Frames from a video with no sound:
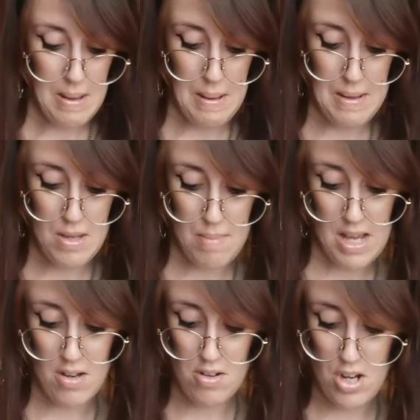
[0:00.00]
You
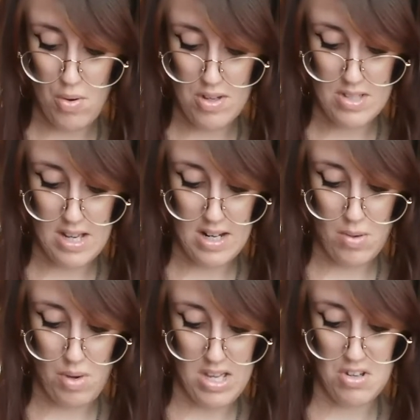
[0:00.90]
may not know
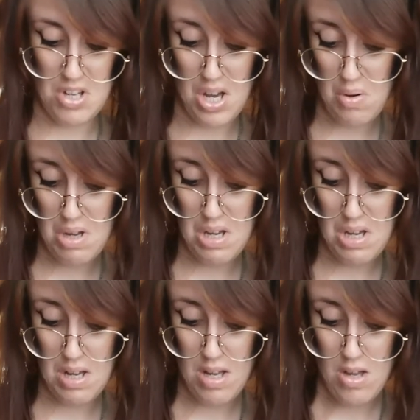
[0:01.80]
exactly where you're
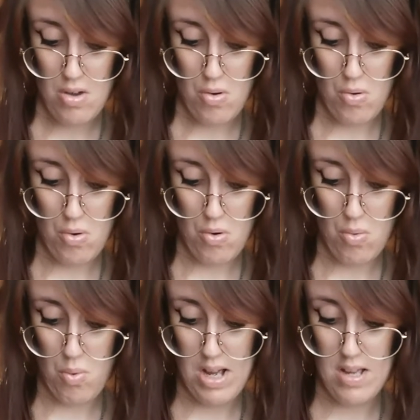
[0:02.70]
going
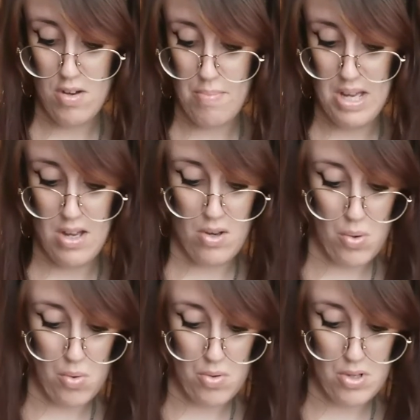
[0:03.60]
or where you're being
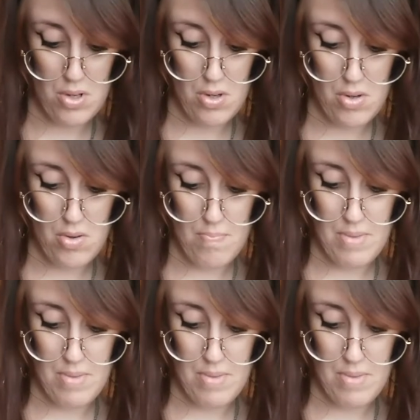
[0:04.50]
called to,